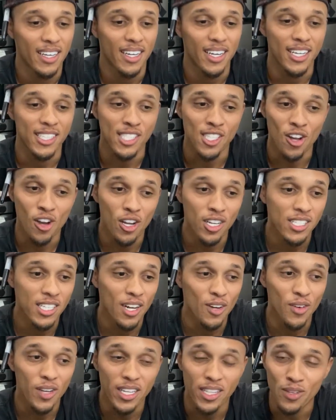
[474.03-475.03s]
As long as I
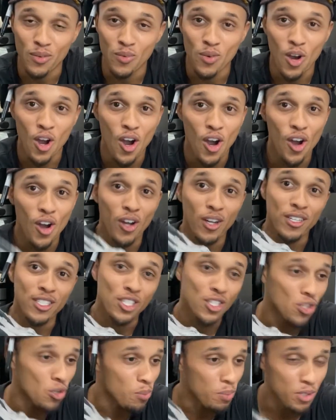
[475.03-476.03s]
don't hit the wrong
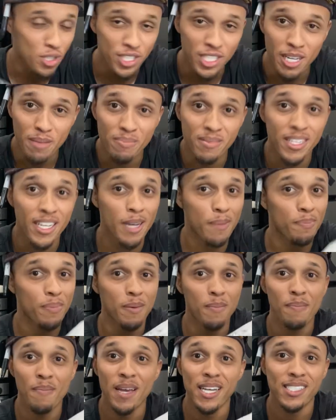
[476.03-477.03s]
super steep dip
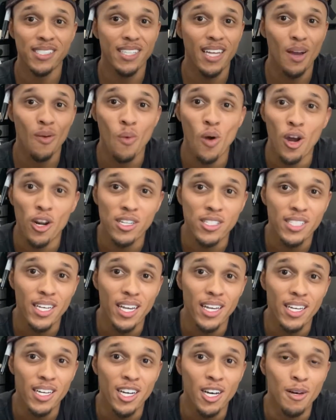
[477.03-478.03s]
and mess that water
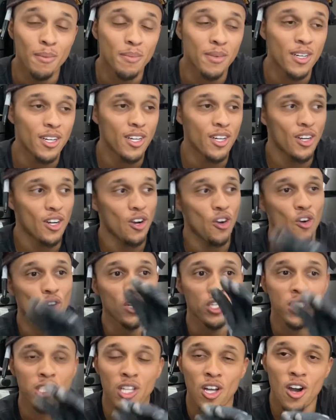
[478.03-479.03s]
tank up, or
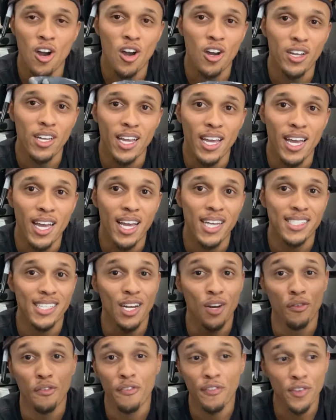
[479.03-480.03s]
as long as I
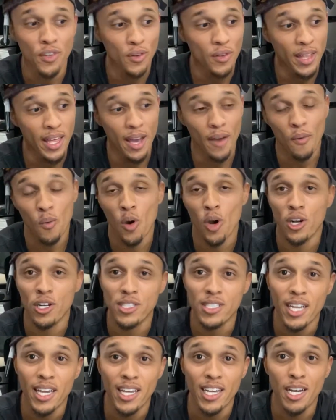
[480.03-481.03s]
don't fill that water
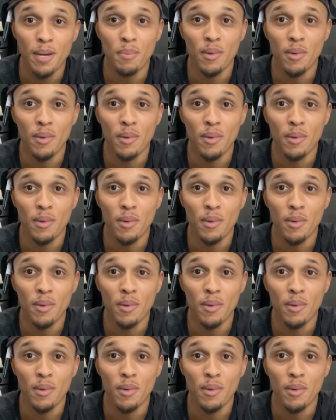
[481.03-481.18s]
tank up